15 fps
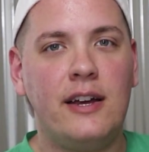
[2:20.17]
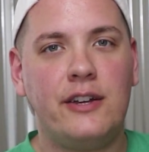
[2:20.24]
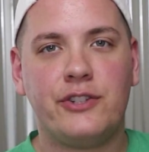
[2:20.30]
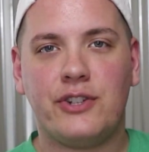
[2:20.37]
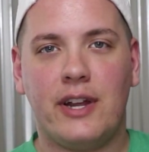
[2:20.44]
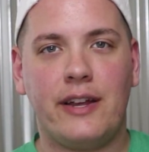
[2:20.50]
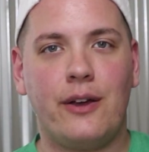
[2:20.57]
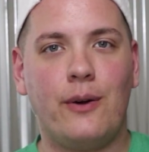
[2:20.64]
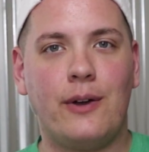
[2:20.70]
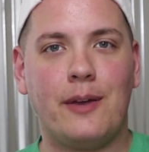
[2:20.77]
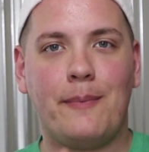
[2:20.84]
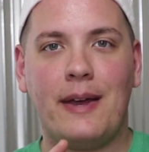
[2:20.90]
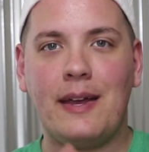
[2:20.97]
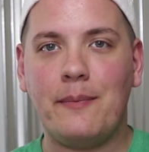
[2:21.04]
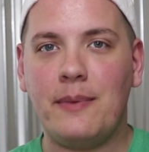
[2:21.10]
Should I go and get
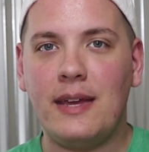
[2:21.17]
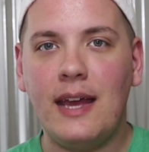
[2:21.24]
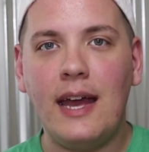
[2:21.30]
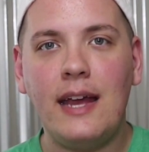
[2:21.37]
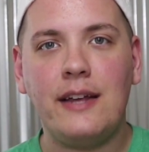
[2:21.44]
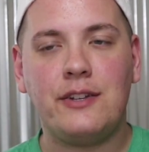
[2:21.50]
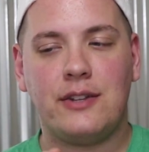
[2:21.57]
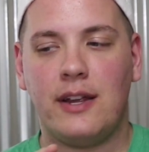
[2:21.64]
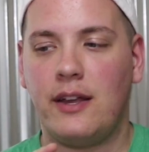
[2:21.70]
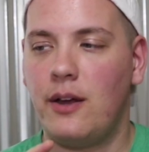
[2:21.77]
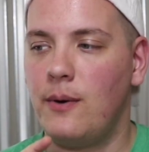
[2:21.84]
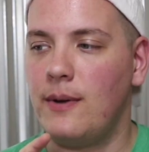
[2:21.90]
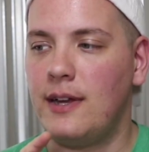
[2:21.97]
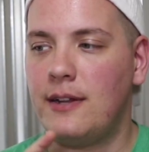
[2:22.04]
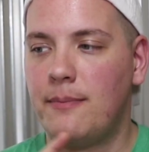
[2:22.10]
my MBA? Should I
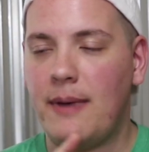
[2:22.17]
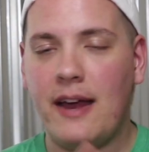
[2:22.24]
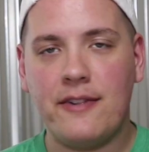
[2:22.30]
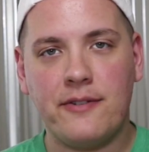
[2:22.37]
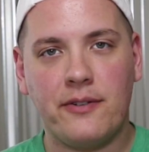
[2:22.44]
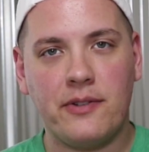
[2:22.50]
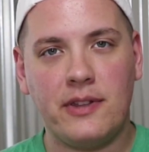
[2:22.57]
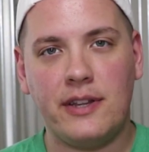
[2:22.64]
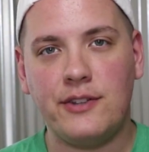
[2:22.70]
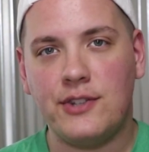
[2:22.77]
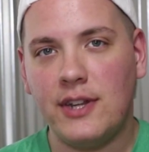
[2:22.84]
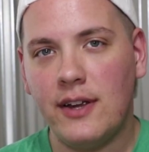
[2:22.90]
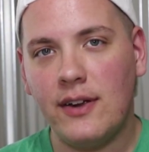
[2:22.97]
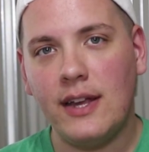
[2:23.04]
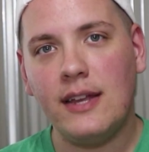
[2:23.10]
go and get a master's in
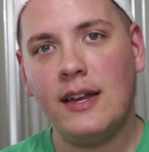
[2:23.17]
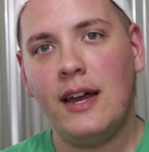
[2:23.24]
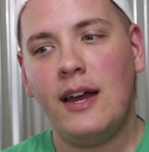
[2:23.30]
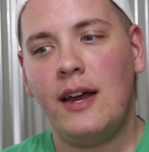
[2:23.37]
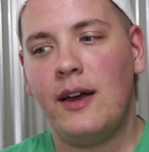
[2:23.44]
engineering?